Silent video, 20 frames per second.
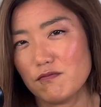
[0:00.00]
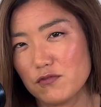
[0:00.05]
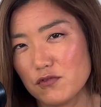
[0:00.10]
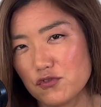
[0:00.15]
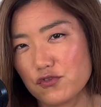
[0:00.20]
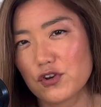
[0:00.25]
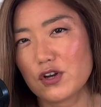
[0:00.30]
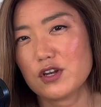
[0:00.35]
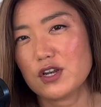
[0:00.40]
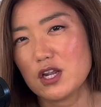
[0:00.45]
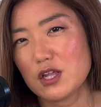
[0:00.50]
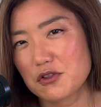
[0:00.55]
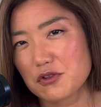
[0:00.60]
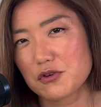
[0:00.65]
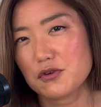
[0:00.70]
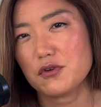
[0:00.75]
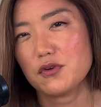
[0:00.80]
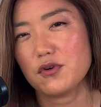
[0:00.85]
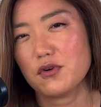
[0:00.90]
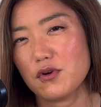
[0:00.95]

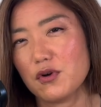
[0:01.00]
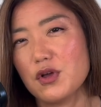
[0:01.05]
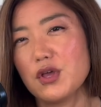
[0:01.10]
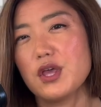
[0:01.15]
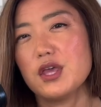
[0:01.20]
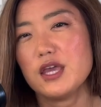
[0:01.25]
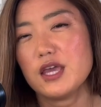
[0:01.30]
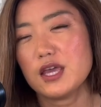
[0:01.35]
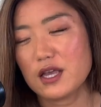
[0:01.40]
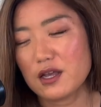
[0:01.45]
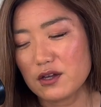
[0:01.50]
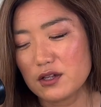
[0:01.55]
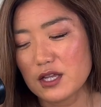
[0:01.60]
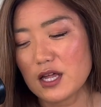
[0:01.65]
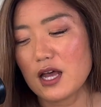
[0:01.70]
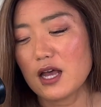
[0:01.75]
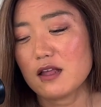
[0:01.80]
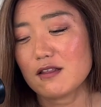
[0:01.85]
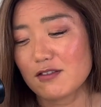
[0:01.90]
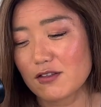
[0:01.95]
traditional
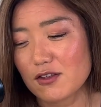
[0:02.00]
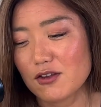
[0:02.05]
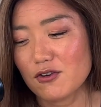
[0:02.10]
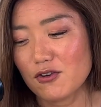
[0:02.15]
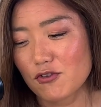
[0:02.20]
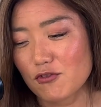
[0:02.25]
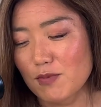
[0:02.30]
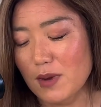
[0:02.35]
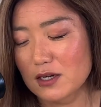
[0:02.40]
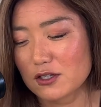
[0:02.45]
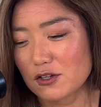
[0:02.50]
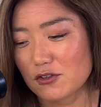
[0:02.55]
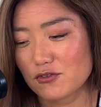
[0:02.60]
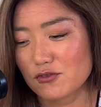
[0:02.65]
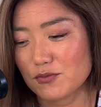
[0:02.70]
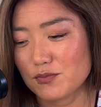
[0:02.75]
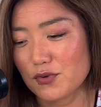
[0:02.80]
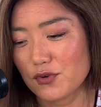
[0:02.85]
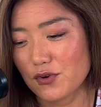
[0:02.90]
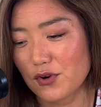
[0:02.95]
in-class nurse practitioner
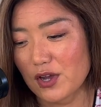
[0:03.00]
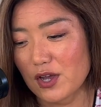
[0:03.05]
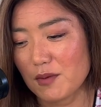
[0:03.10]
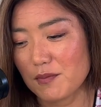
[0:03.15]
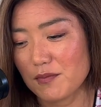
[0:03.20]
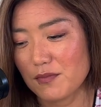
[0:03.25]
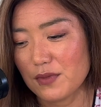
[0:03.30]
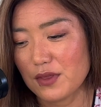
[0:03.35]
program.